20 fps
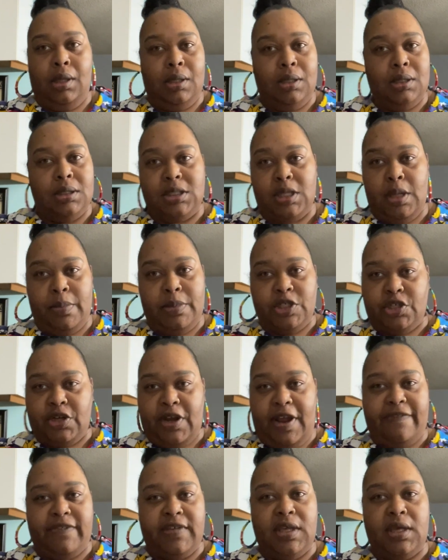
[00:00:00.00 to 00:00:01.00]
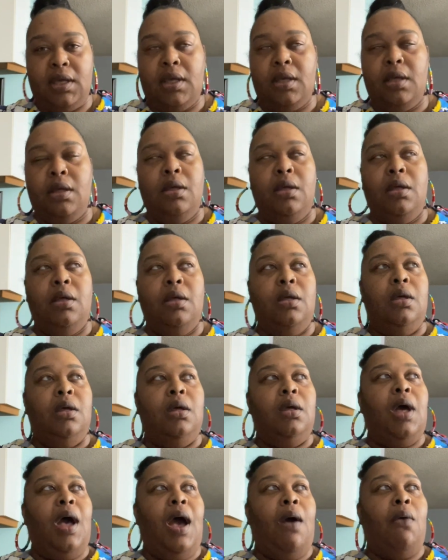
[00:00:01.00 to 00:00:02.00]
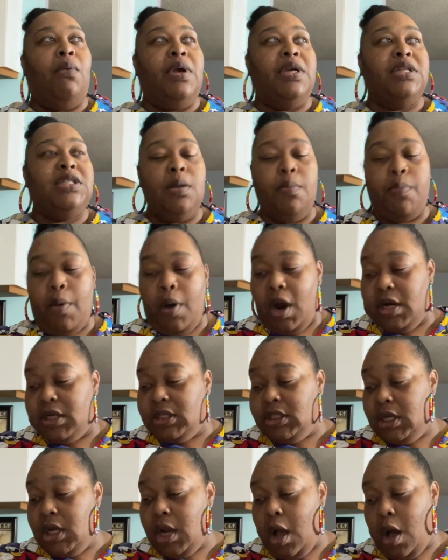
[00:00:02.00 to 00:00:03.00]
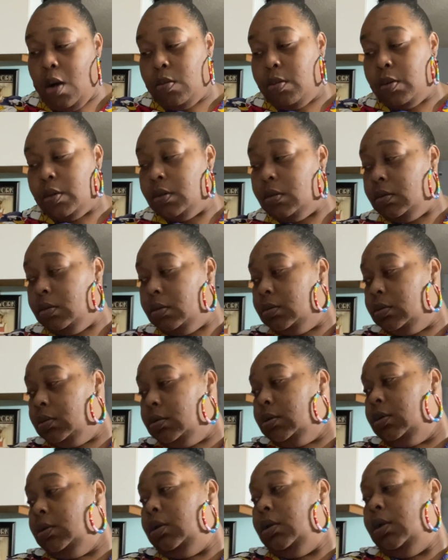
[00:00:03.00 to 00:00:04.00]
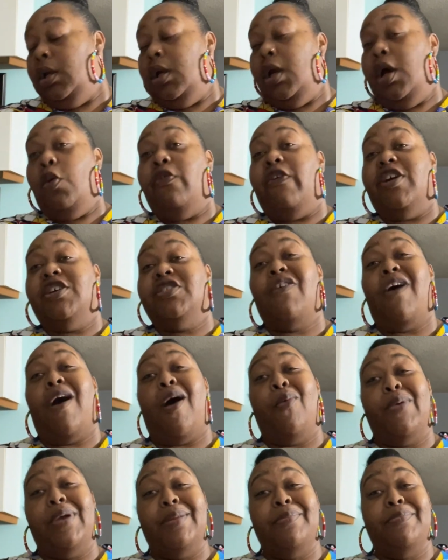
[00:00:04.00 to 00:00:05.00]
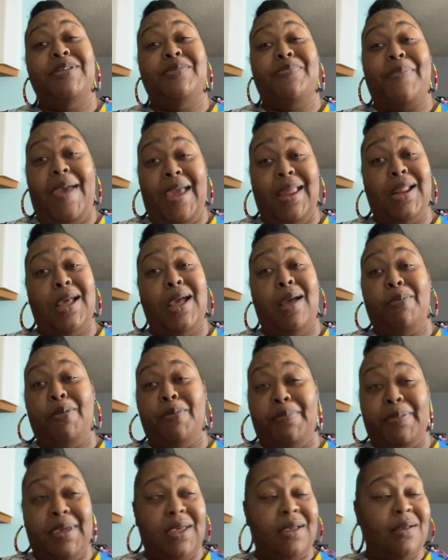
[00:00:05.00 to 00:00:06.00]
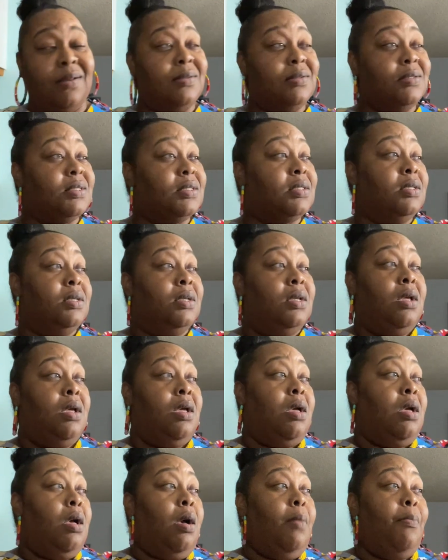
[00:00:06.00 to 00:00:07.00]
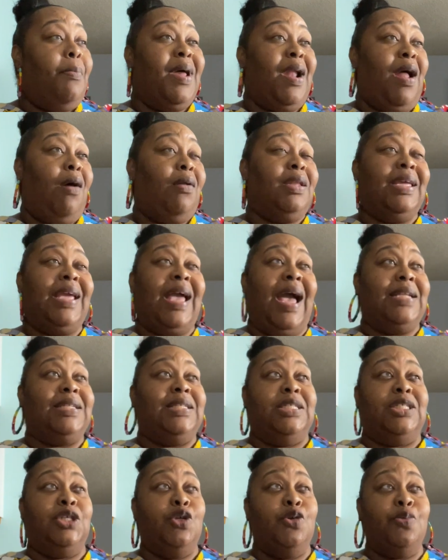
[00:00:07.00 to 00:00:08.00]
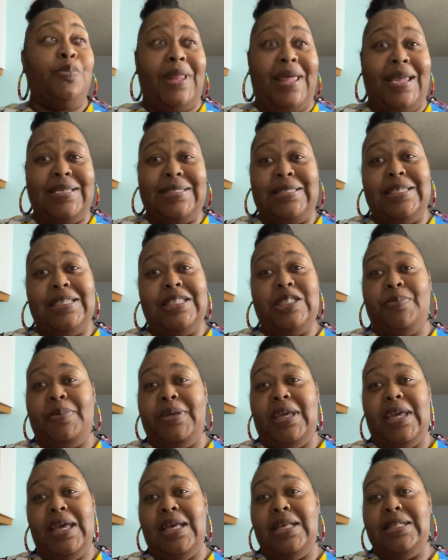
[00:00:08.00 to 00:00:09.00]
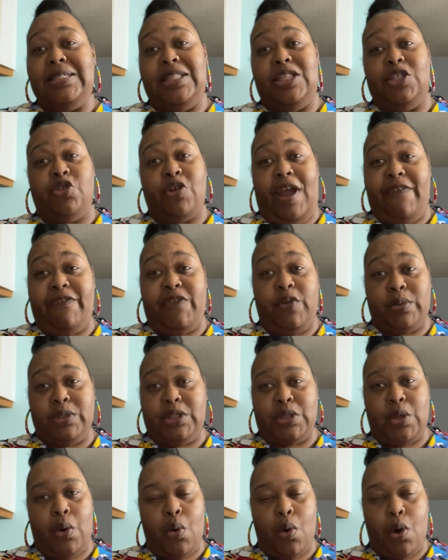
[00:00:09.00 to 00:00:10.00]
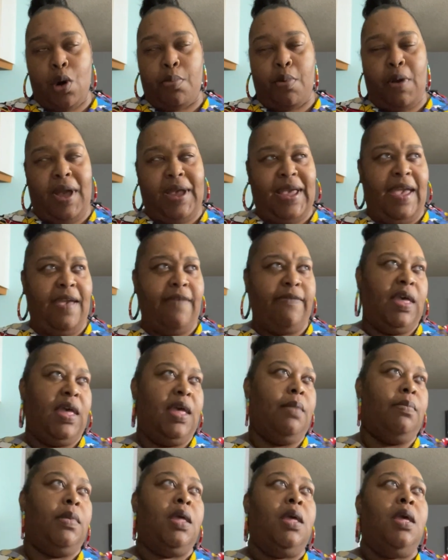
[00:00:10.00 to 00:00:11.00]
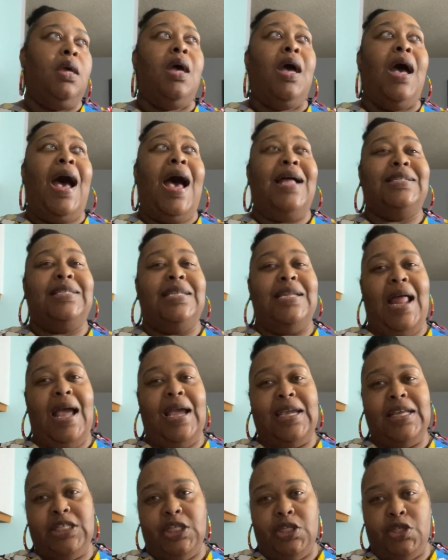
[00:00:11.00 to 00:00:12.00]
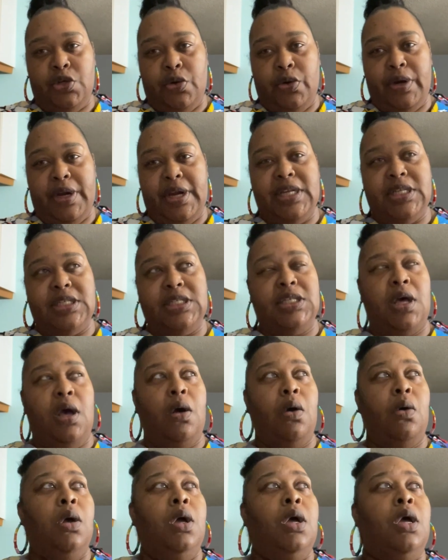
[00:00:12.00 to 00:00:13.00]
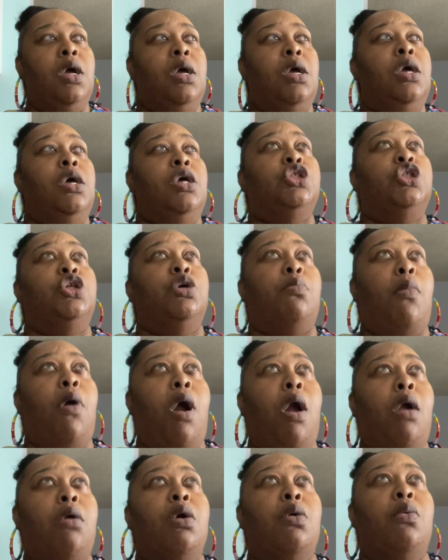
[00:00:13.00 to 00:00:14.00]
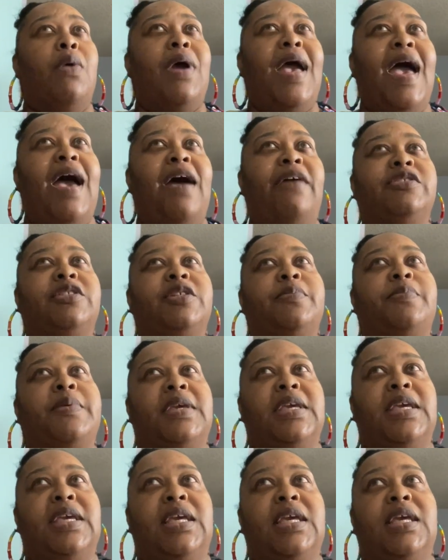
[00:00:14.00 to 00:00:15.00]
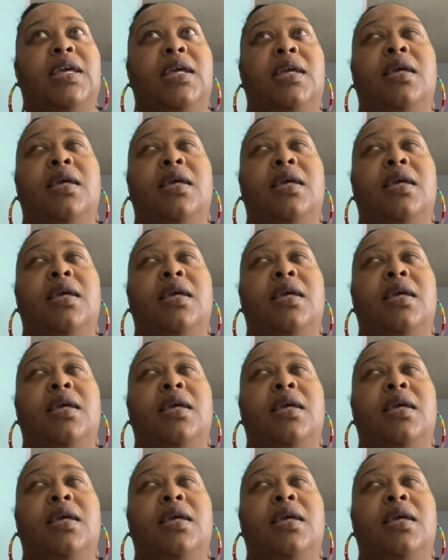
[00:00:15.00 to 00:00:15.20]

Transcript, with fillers: so much traffic. I went to Barnes and Noble. First of all, I went and paid a couple of bills, but I only got to two places because the traffic was so horrible. I gave up. I did not get to Torrid, so tomorrow will have to be